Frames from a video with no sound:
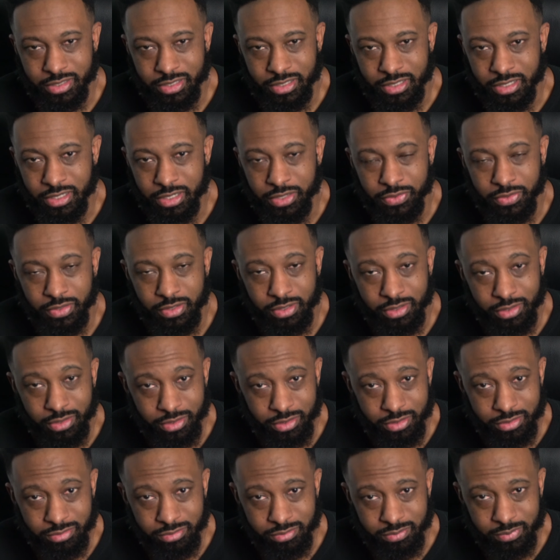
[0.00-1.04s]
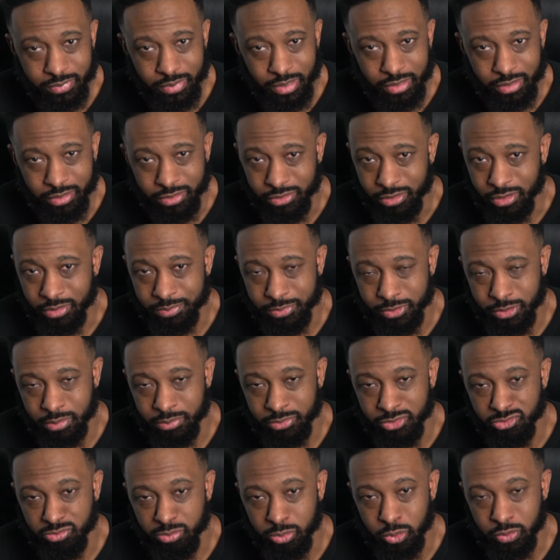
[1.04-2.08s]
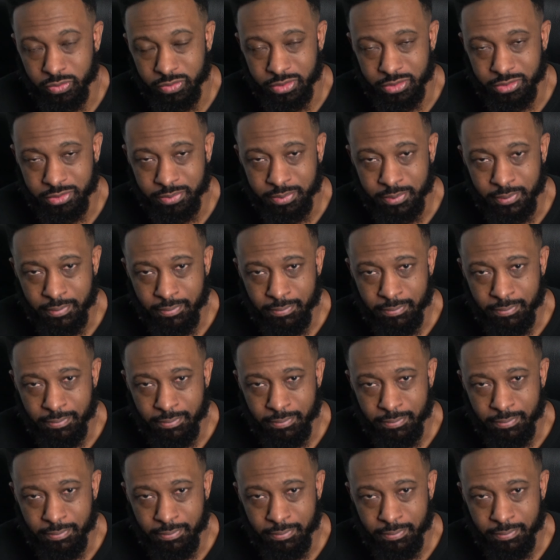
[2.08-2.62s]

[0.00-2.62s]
in anything good in, in terms of movies.